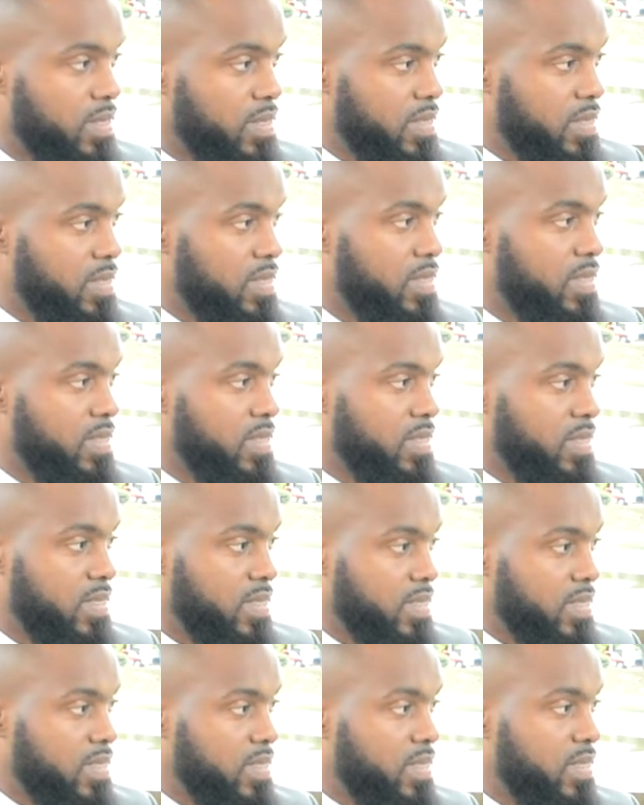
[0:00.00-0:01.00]

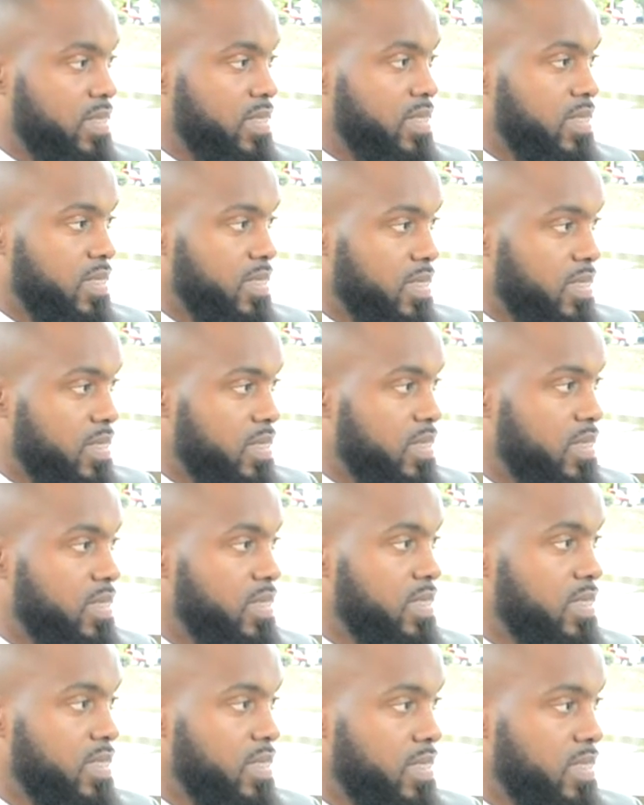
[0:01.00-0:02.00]

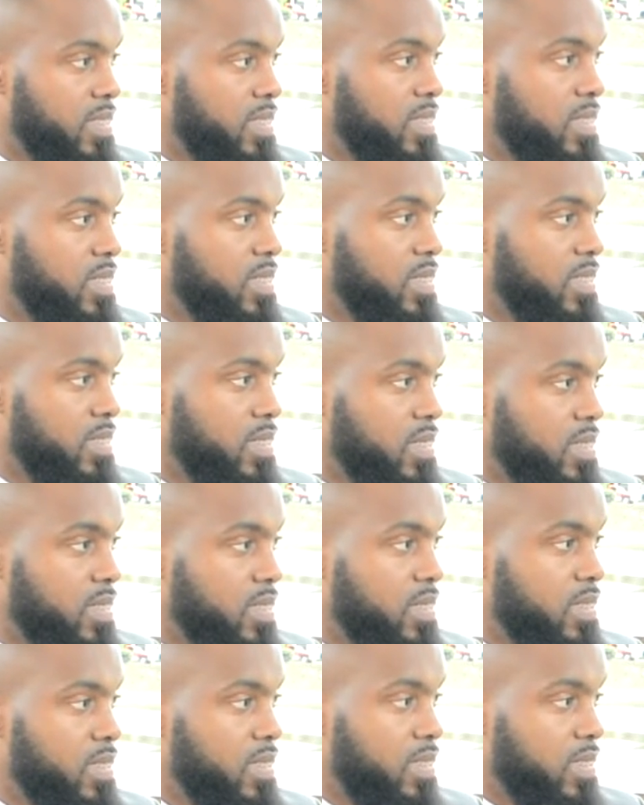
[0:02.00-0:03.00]

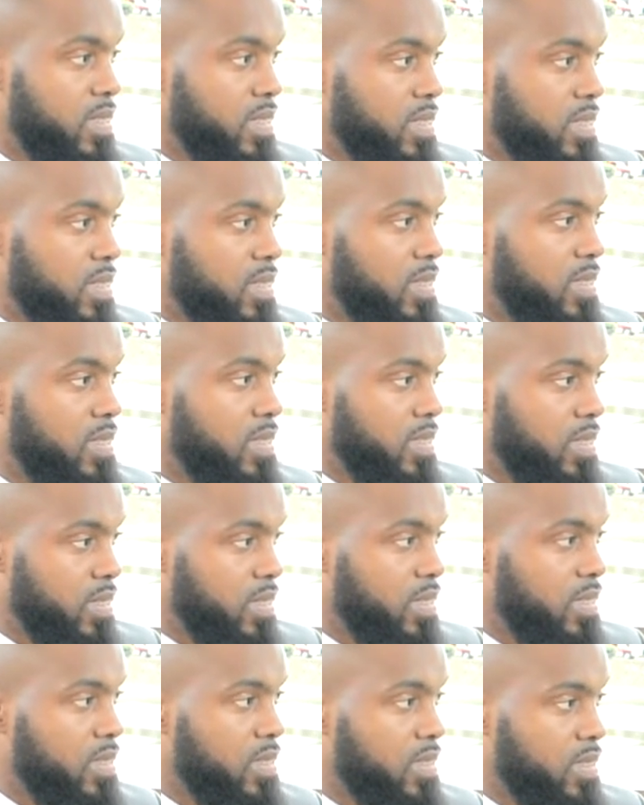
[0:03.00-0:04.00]

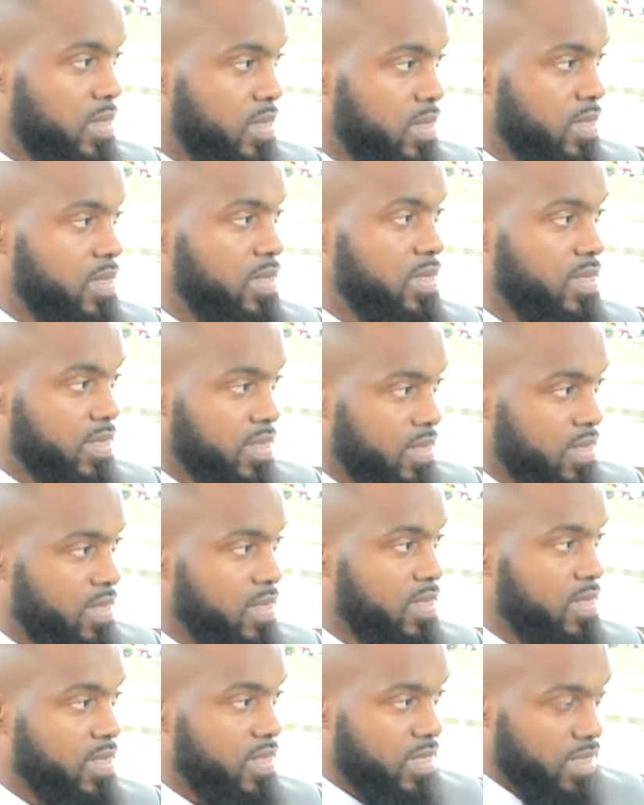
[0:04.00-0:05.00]

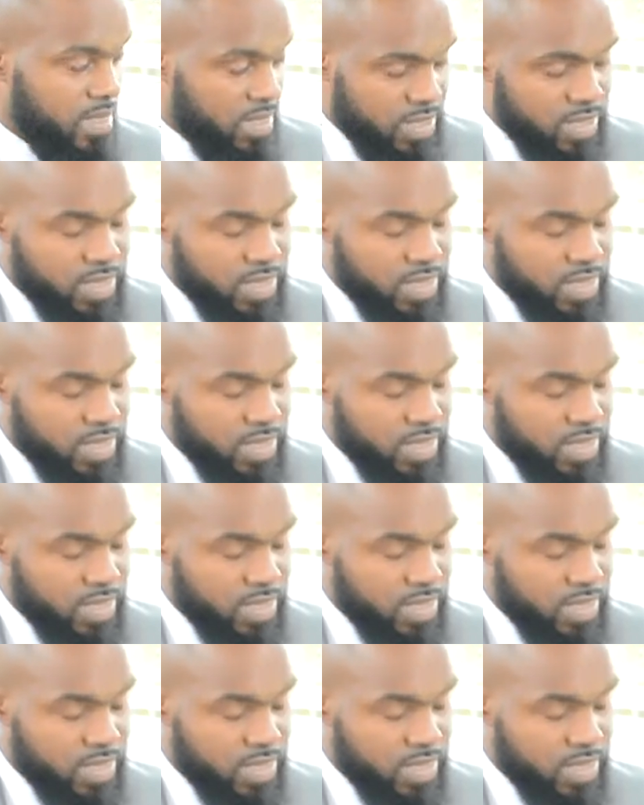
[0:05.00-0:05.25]
(silent)